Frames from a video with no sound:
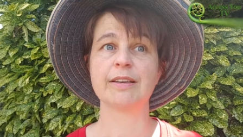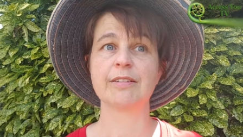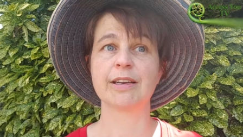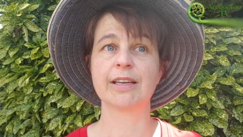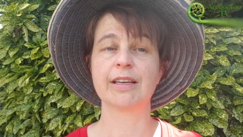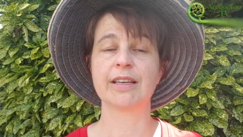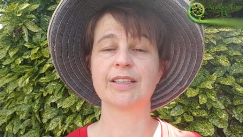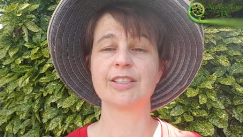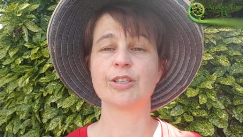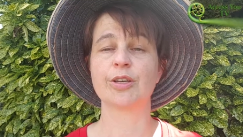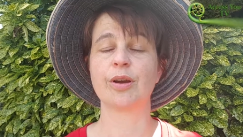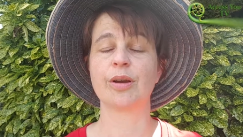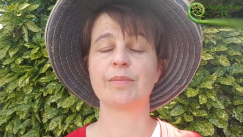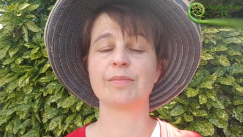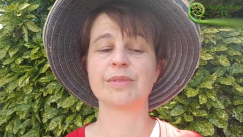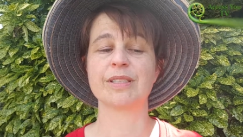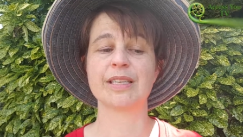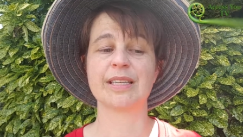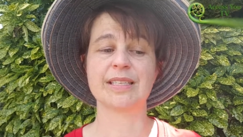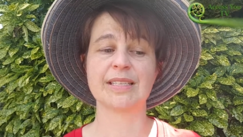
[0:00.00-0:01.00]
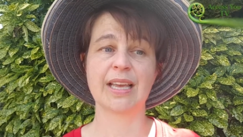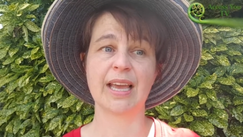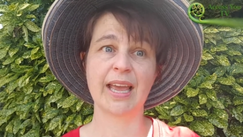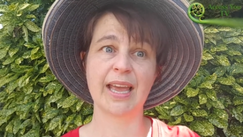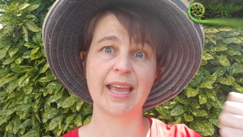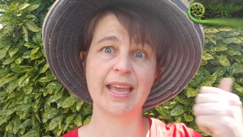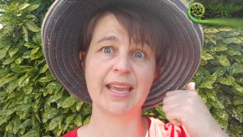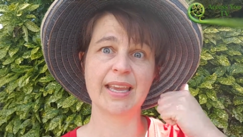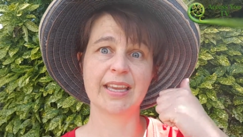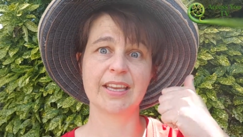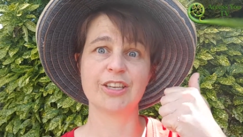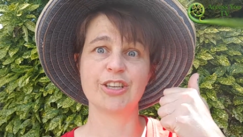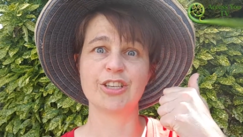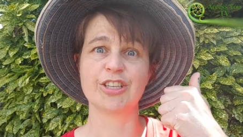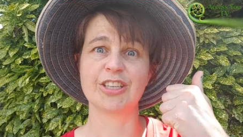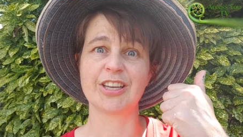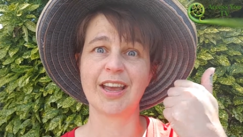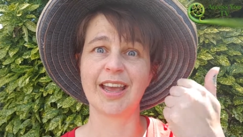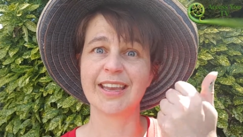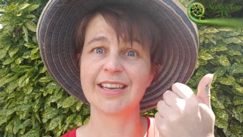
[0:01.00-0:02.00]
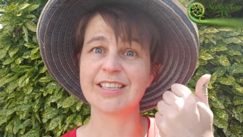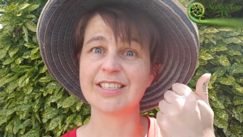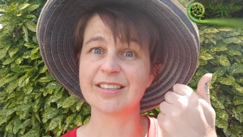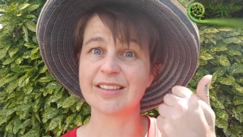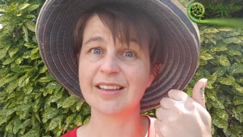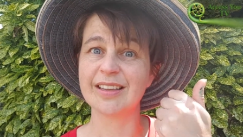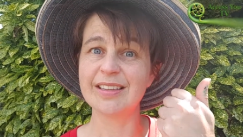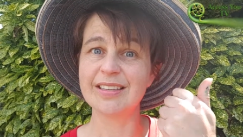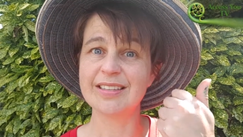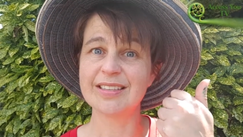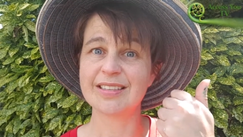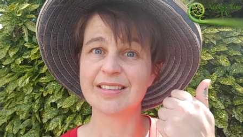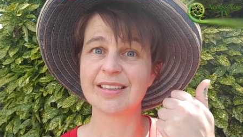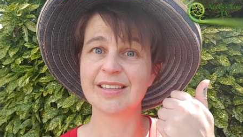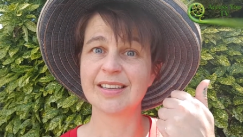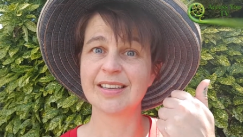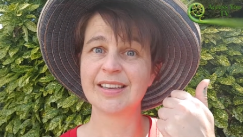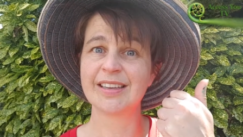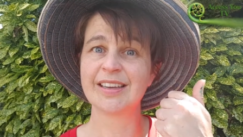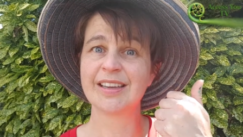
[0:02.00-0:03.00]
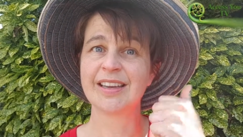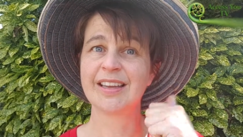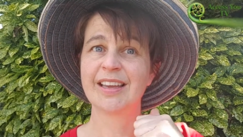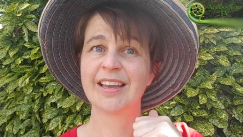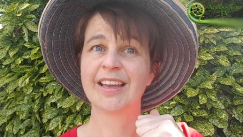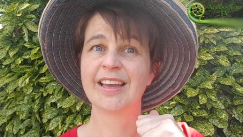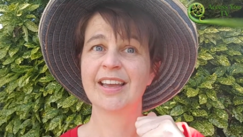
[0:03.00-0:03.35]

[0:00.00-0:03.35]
rings you up and says, hey, can you change this?